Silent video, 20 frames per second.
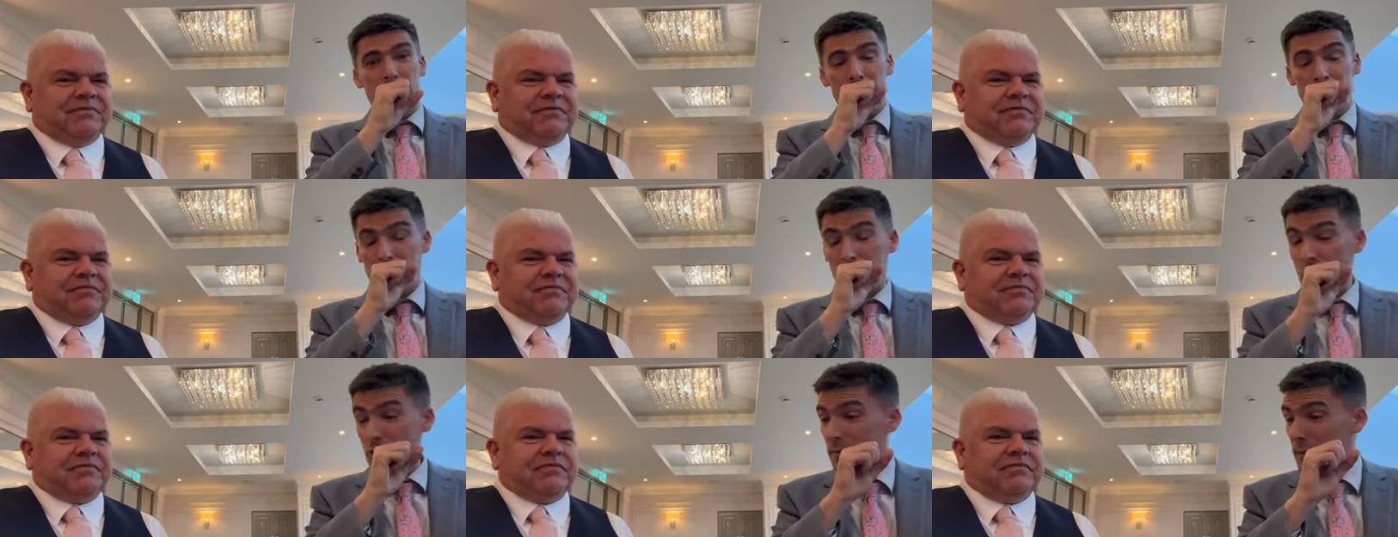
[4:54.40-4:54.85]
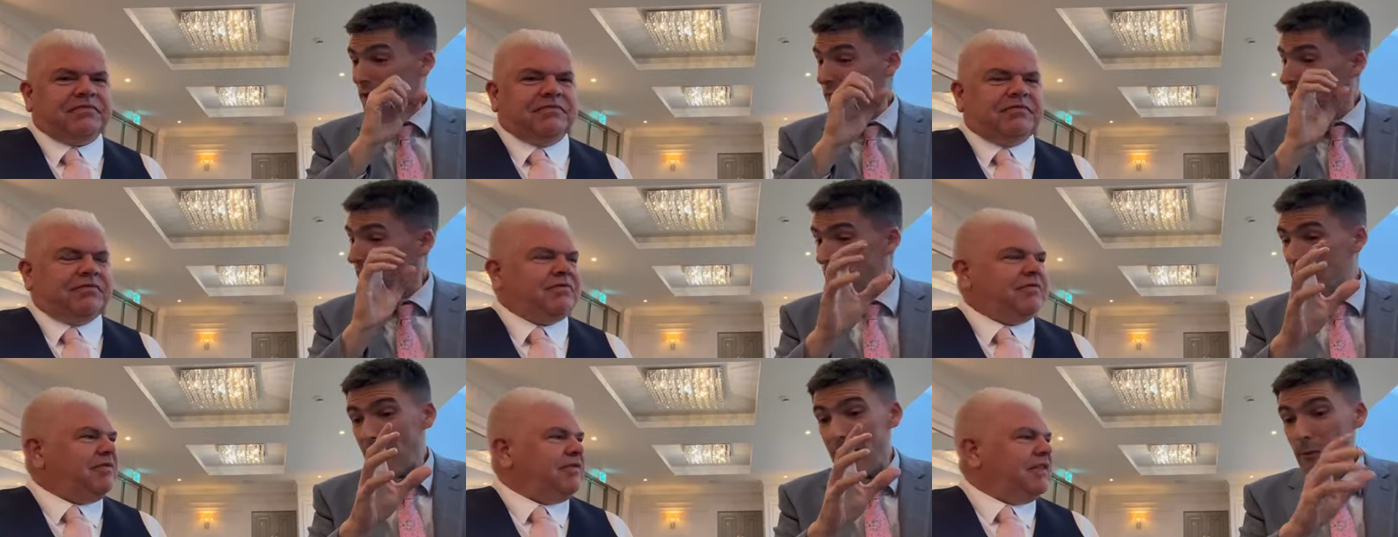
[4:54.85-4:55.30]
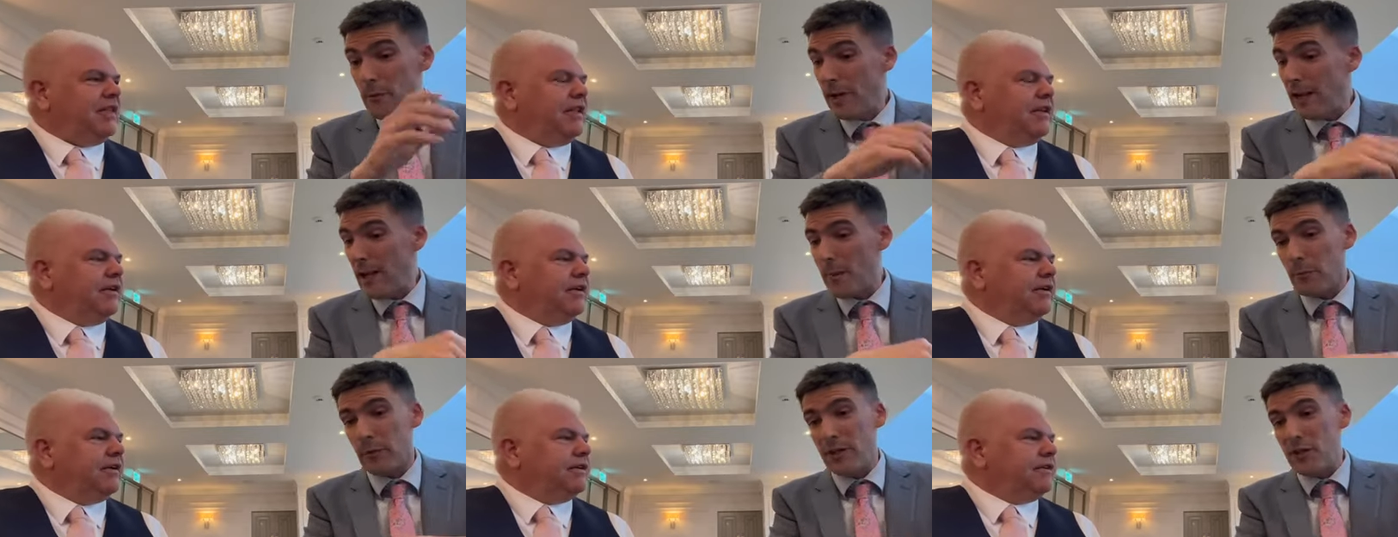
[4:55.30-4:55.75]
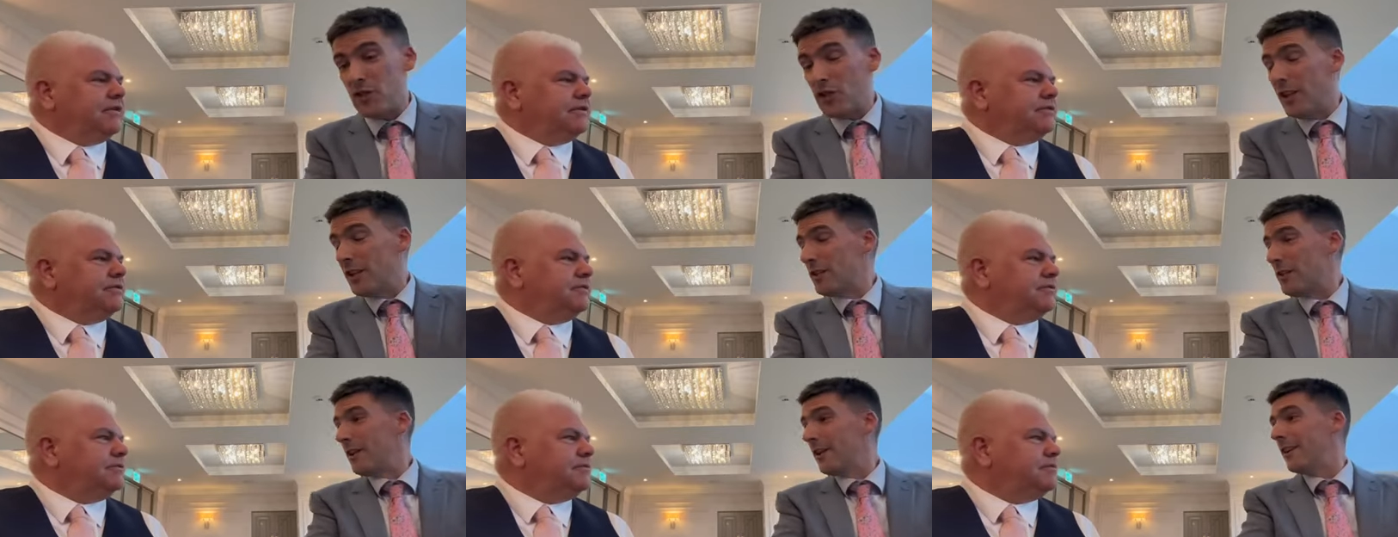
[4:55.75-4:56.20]
Speaker 1: excuse me, Philip, I really
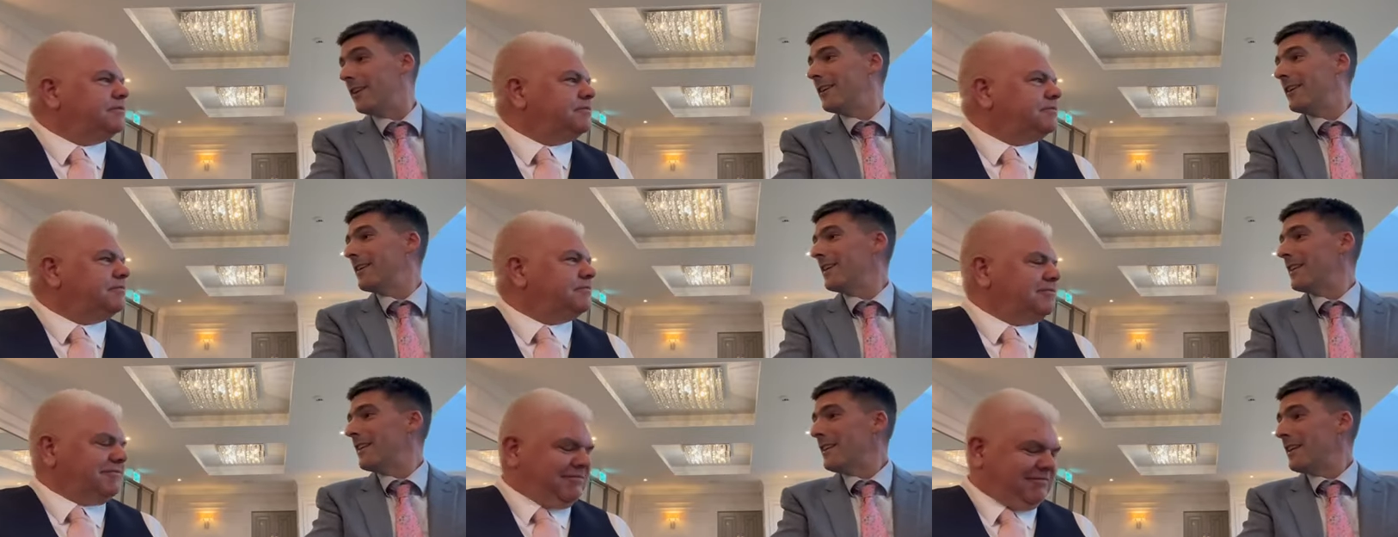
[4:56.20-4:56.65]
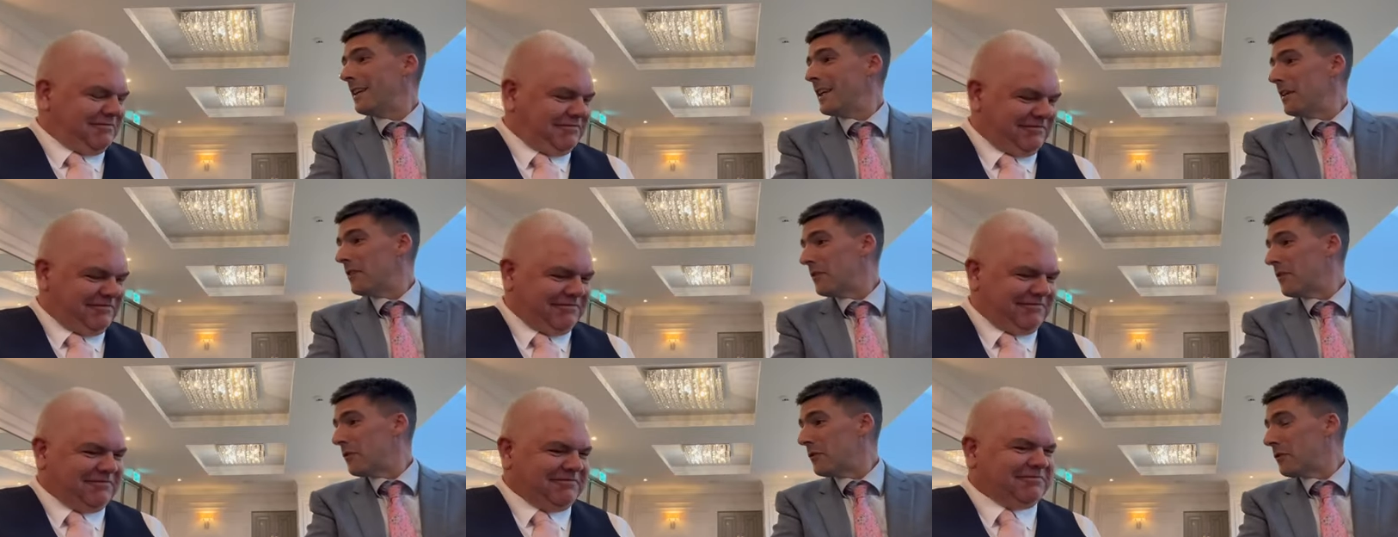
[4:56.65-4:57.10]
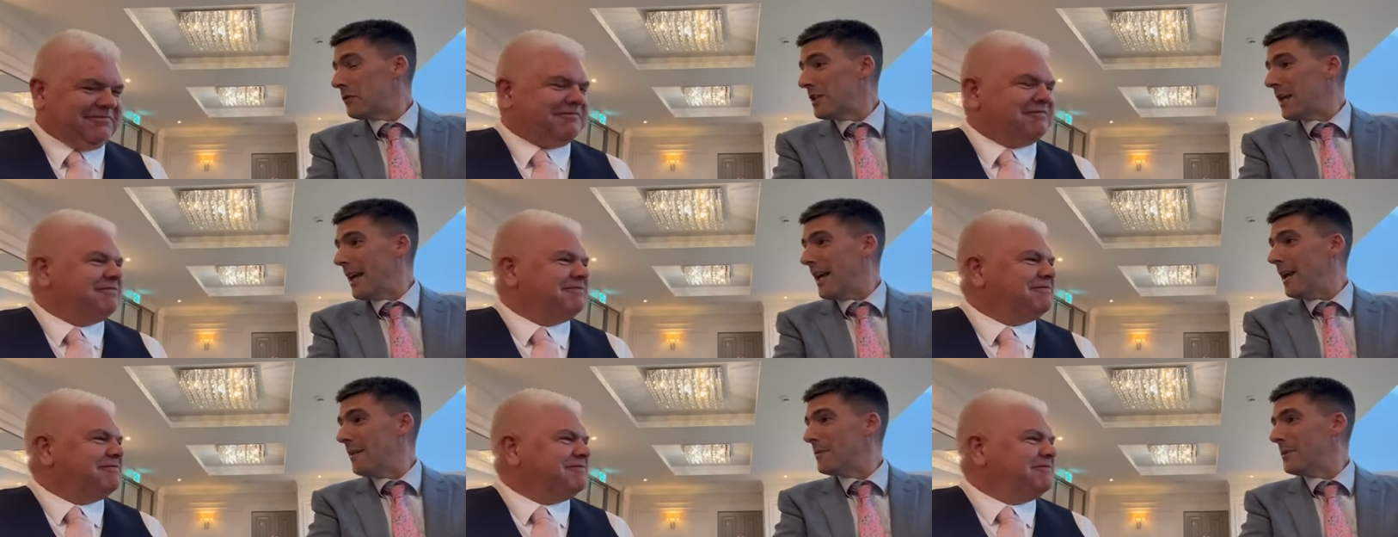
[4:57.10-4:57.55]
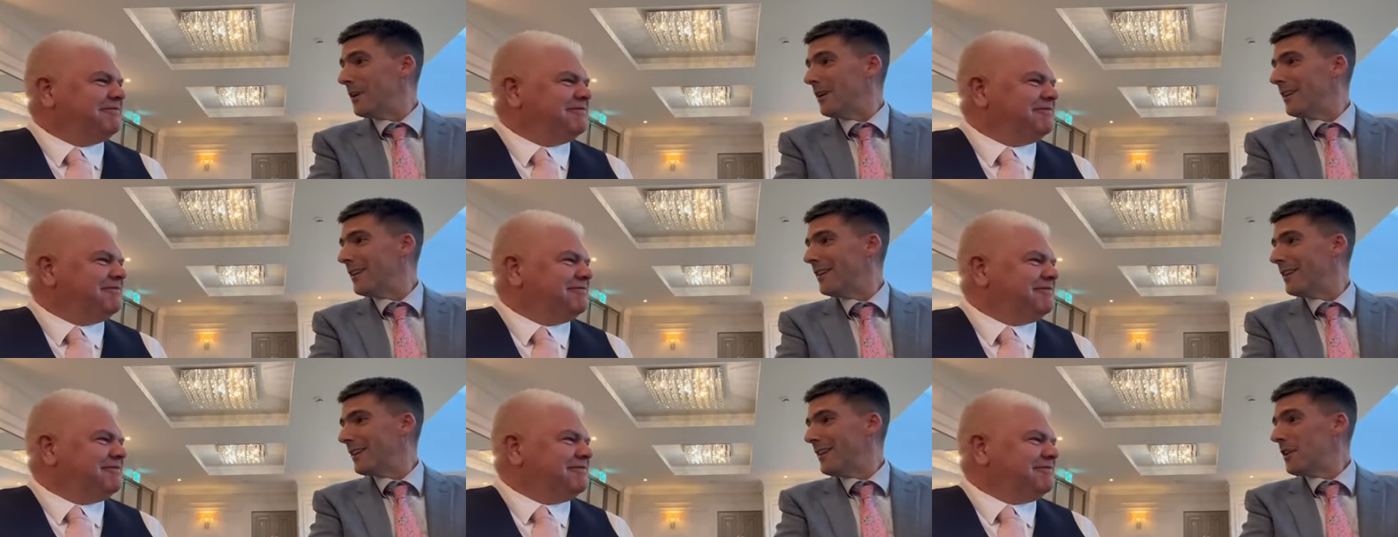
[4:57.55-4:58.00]
appreciate you giving up your time
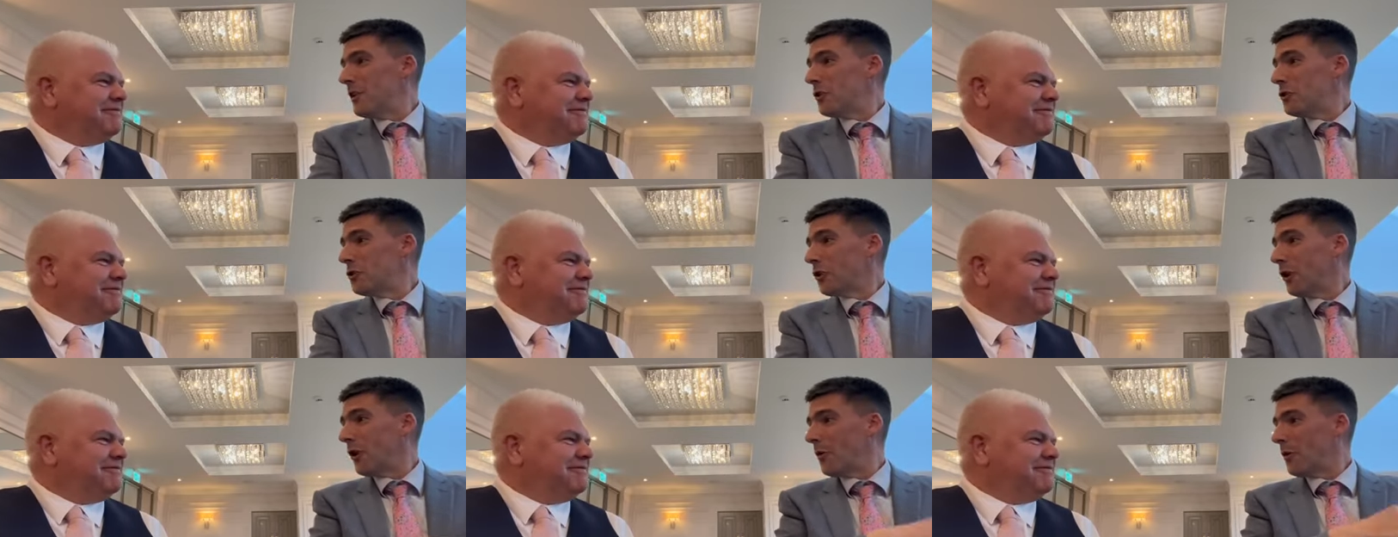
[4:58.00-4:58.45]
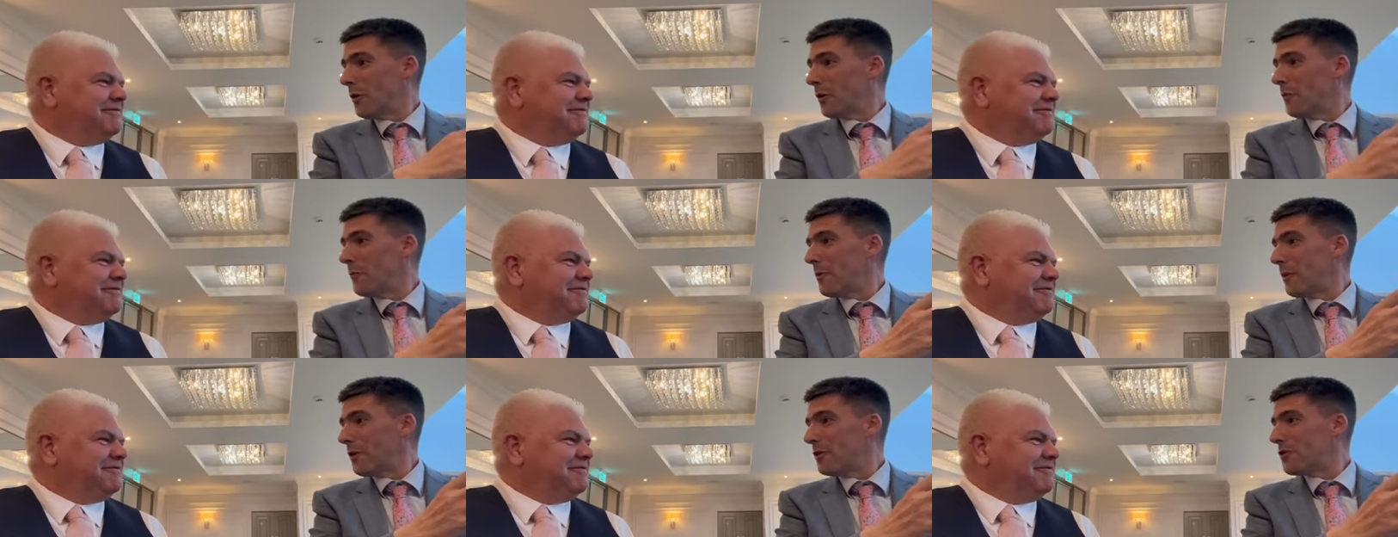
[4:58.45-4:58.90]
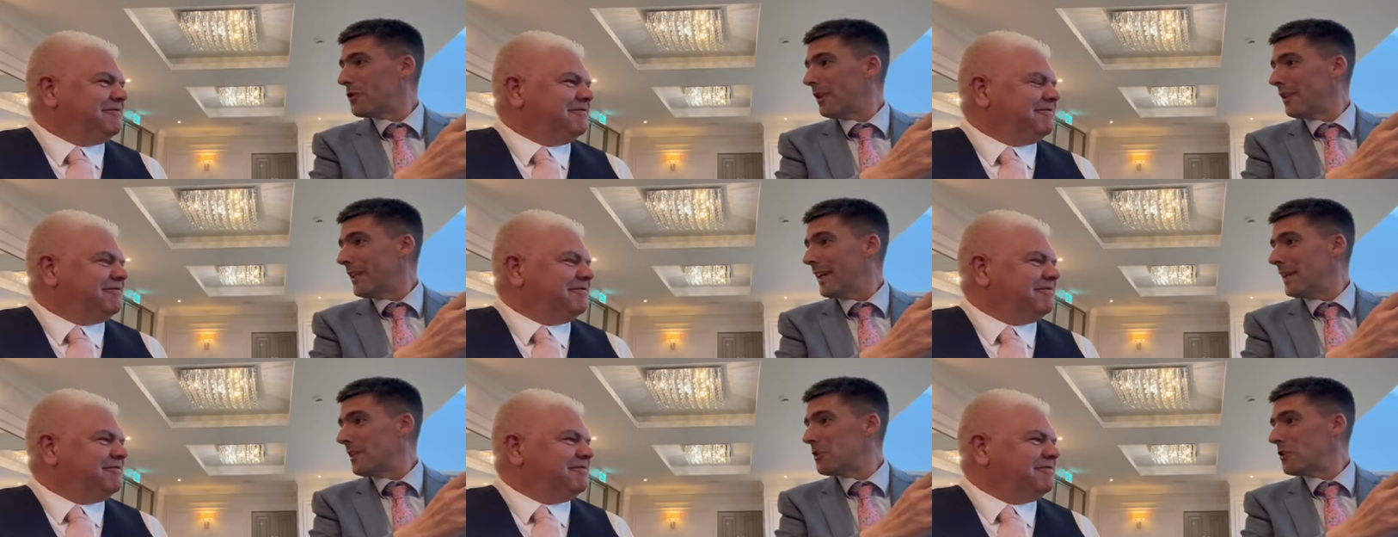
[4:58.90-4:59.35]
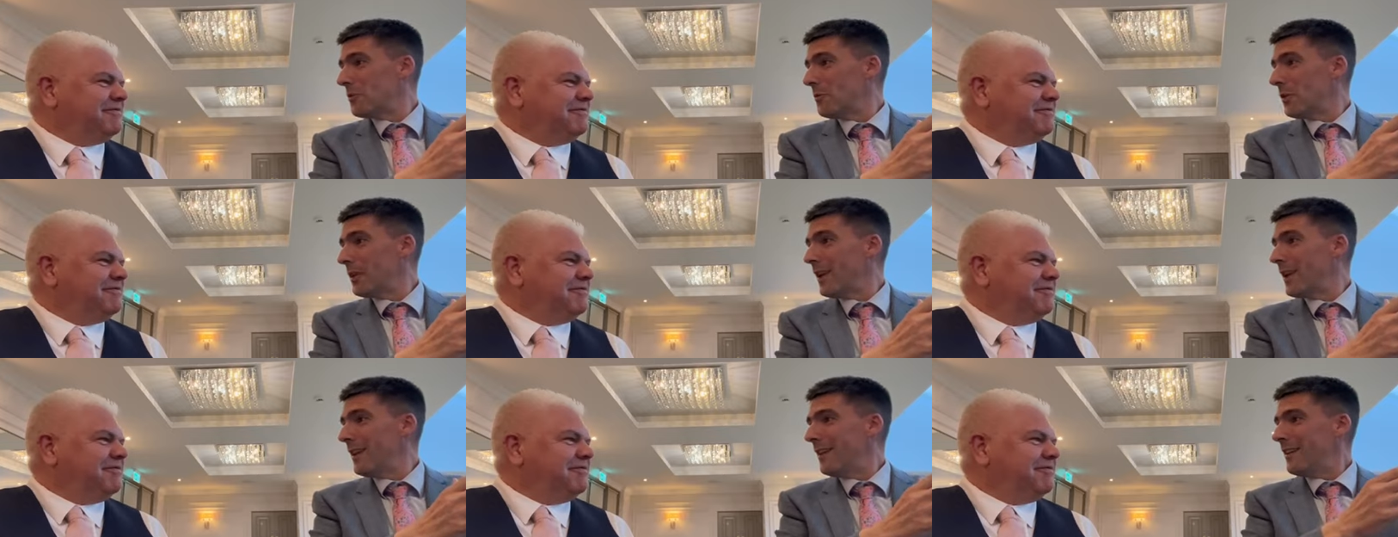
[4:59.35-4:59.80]
to share a word of personal
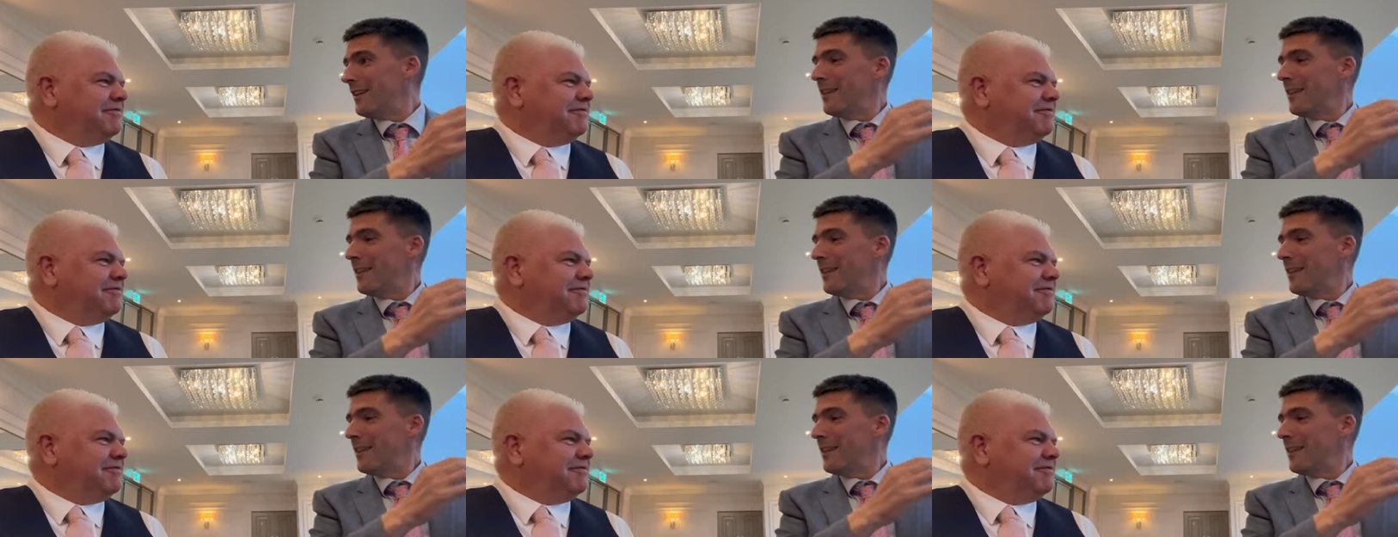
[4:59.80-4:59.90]
testimony.